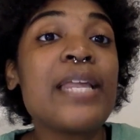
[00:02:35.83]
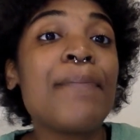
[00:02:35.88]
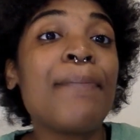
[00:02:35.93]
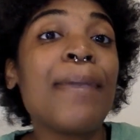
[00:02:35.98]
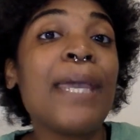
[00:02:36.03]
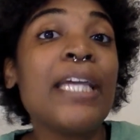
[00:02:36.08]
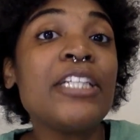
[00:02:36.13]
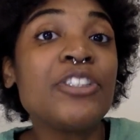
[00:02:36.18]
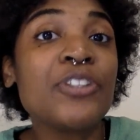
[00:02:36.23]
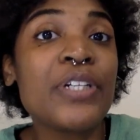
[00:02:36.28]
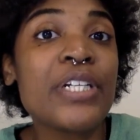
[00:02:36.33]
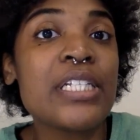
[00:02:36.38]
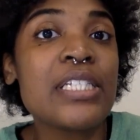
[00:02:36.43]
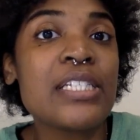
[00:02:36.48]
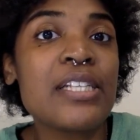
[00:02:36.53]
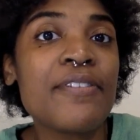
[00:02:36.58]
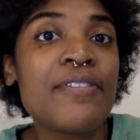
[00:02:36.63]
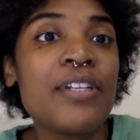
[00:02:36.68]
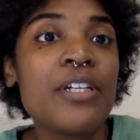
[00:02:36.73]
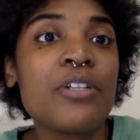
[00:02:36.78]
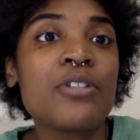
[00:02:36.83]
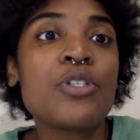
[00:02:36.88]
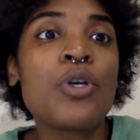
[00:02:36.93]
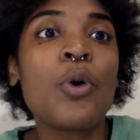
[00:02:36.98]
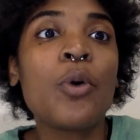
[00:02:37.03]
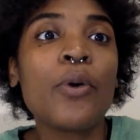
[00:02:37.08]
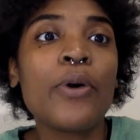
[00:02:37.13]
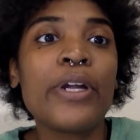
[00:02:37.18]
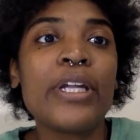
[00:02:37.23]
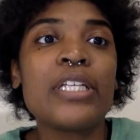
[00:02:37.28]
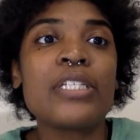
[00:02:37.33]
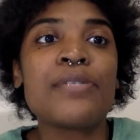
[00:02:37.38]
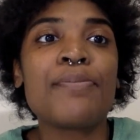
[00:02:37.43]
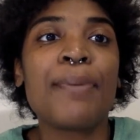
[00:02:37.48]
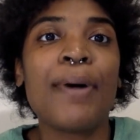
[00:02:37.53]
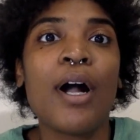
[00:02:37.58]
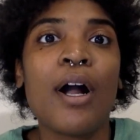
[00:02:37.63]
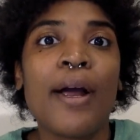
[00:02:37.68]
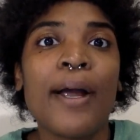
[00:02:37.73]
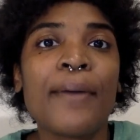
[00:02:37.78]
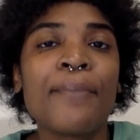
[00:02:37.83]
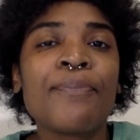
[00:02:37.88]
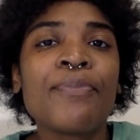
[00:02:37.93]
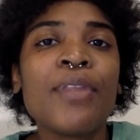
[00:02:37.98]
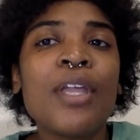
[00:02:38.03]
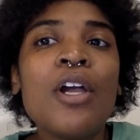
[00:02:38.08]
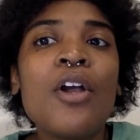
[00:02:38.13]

and patrons of the notorious bar.